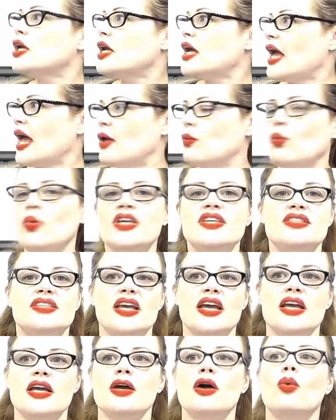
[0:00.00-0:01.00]
And we
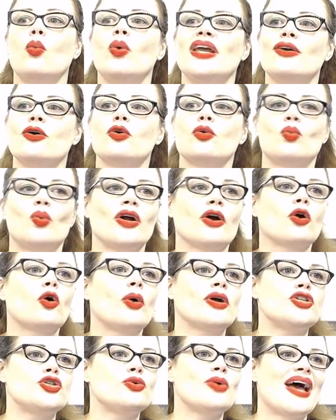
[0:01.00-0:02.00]
say we, we are
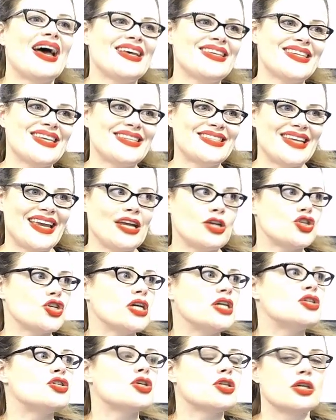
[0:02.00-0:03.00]
going to SSH
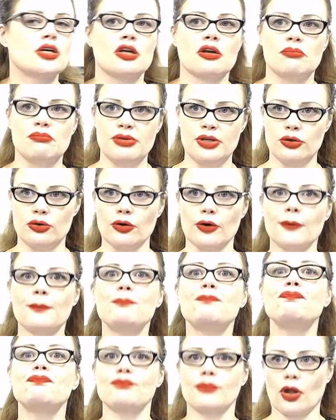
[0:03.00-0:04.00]
into the computer.
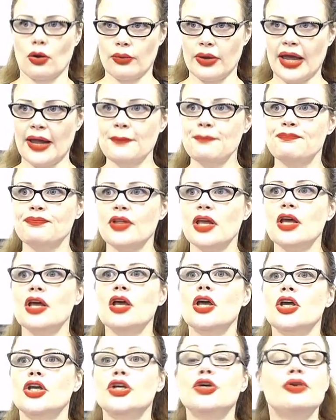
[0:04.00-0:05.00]
Okay?
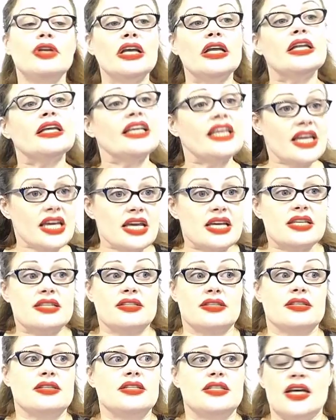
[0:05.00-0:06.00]
You need
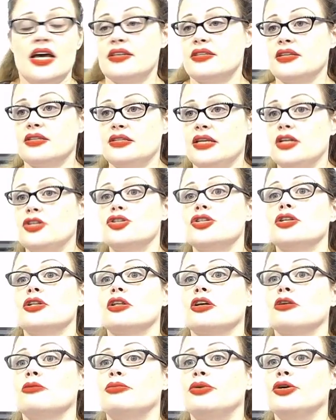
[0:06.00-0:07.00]
keys to SSH into the
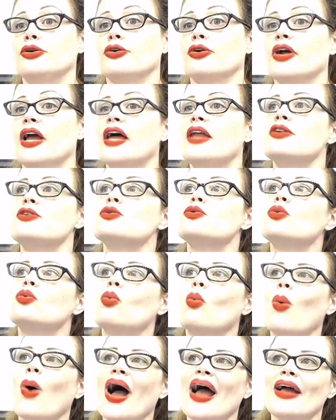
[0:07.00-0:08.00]
computer. And
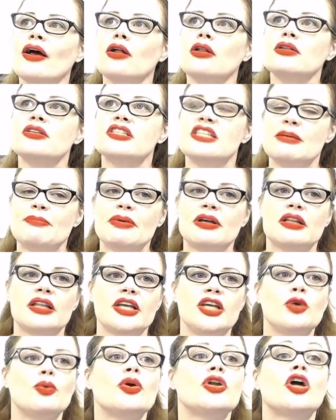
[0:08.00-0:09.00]
while typically
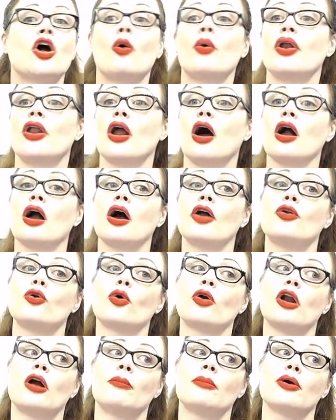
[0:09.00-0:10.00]
you would go and knock on
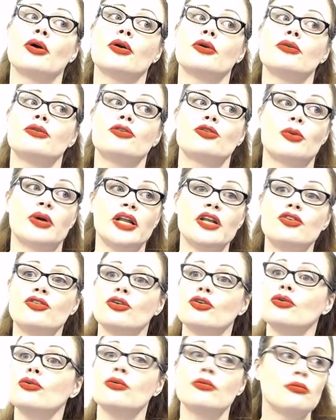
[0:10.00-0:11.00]
door number
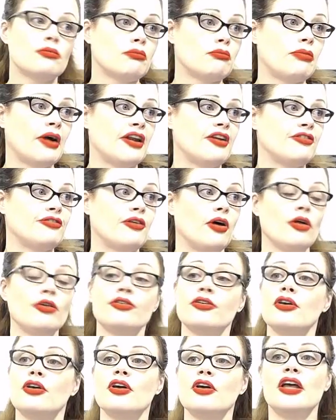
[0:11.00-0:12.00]
22 by default,
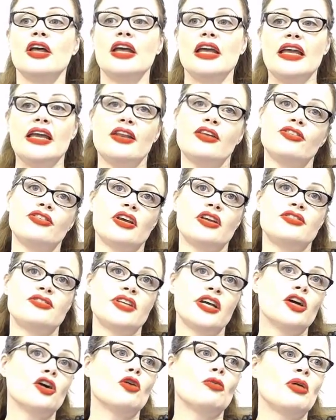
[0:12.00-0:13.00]
it is a
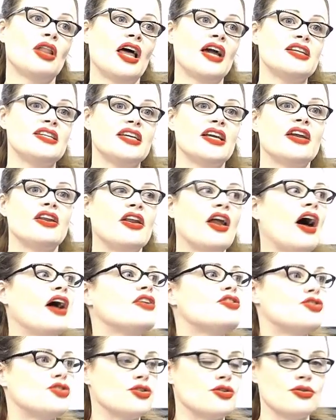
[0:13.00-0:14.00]
terrible idea
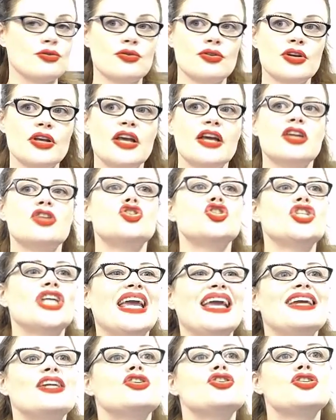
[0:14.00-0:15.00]
not to
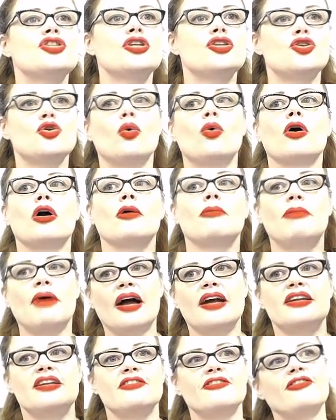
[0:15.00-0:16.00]
change the door
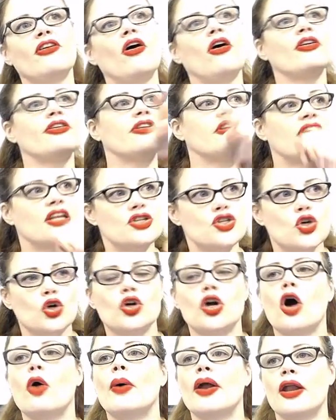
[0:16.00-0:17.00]
by default that you'll
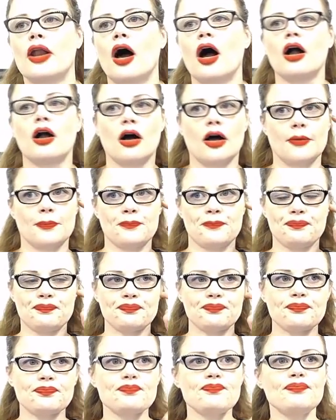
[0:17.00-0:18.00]
go and knock on.
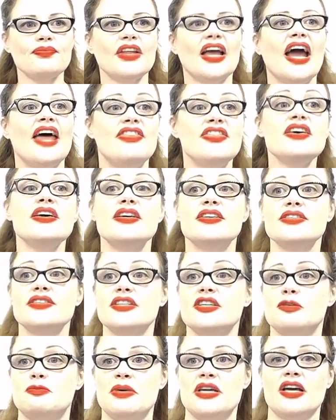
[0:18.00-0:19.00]
And this
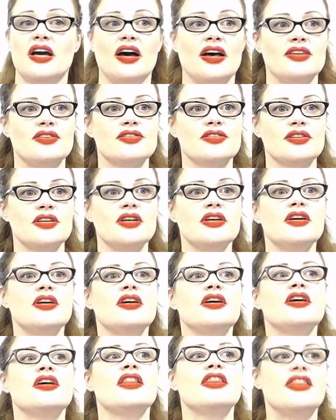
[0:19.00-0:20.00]
is because
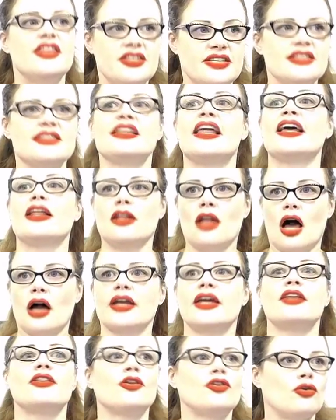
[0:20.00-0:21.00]
this is like
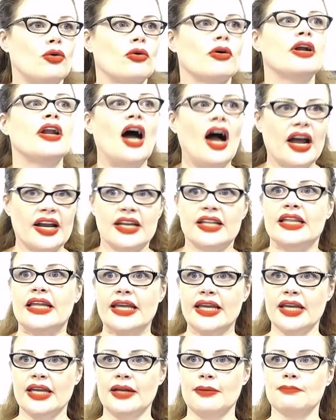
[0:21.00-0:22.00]
locking the door and hiding the
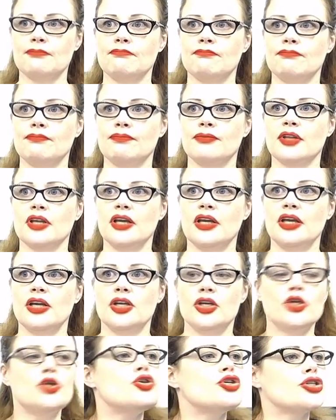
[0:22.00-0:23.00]
key
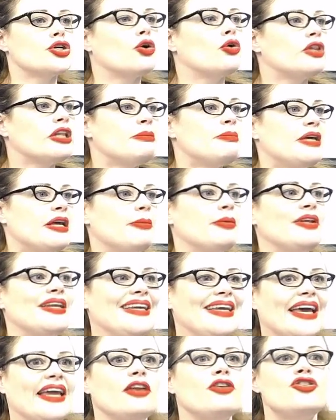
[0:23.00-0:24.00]
you should only be able to
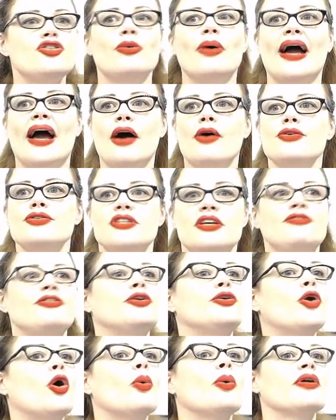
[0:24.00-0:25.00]
get into a house if you
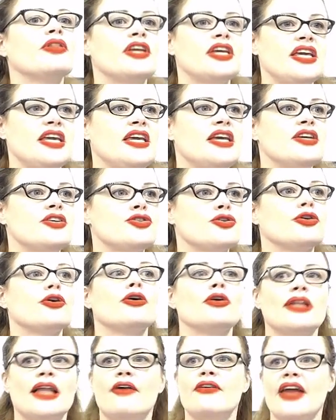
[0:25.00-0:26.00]
know where the key is or you're
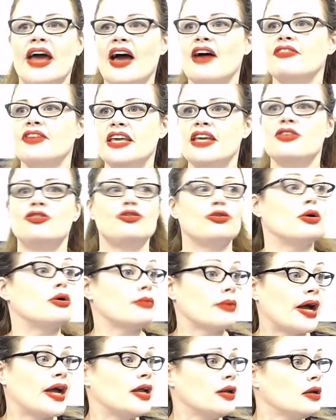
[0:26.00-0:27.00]
allowed to have keys to it,
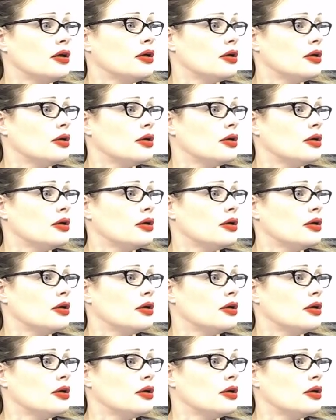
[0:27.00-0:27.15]
right?